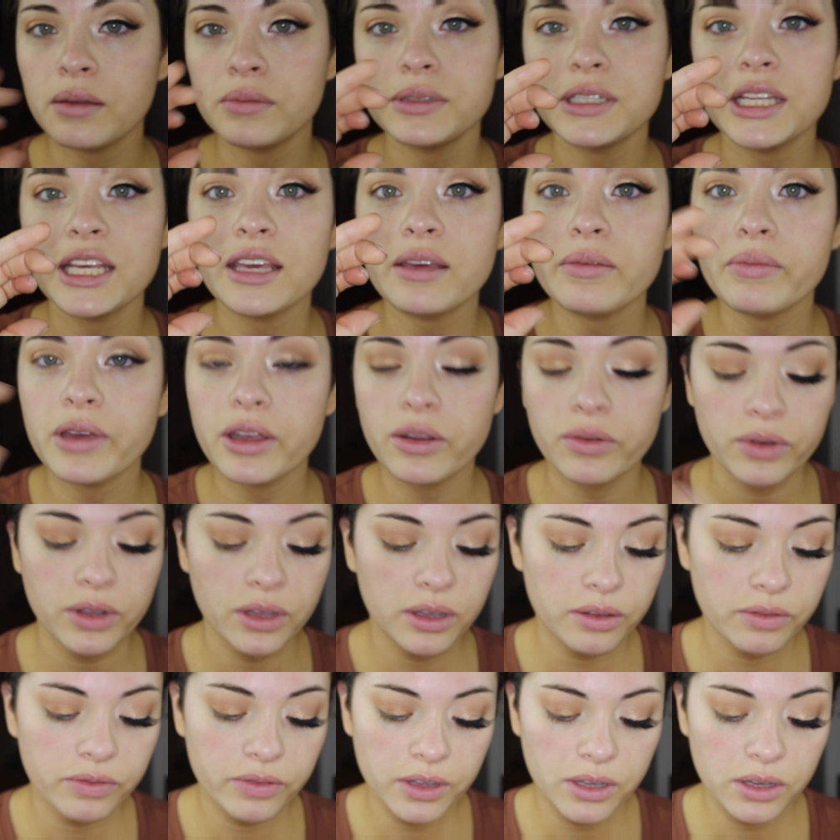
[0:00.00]
I'm taking my
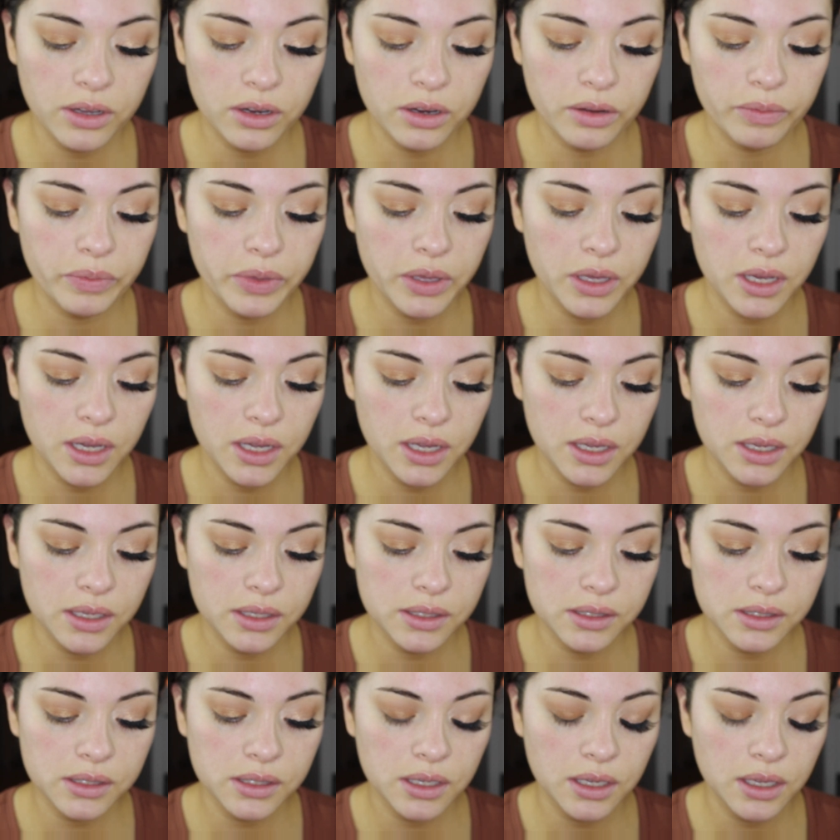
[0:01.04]
ring finger
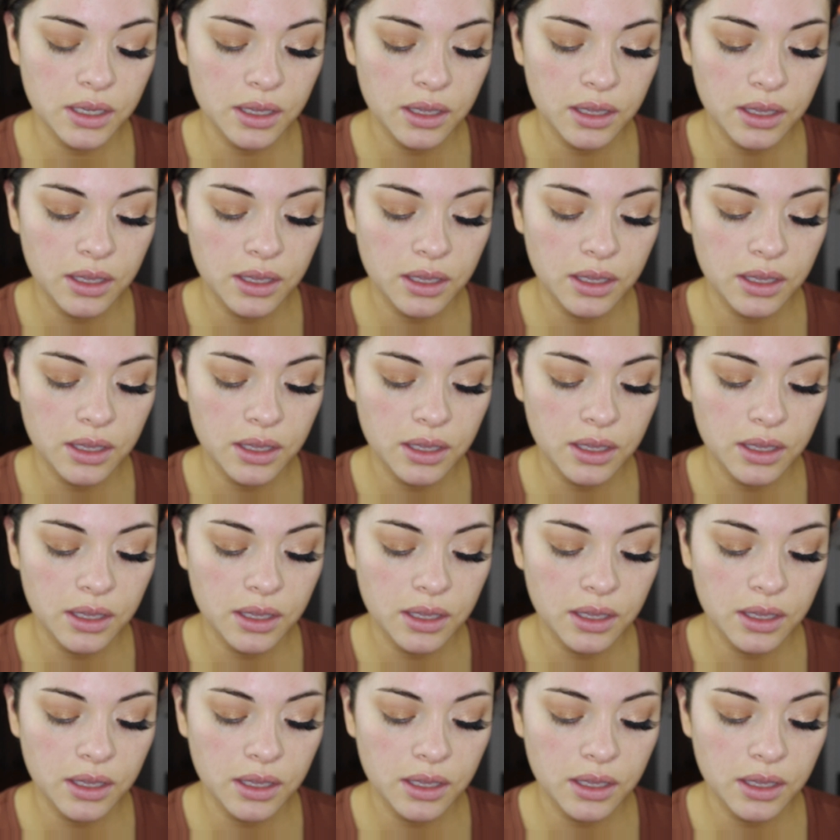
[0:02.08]
because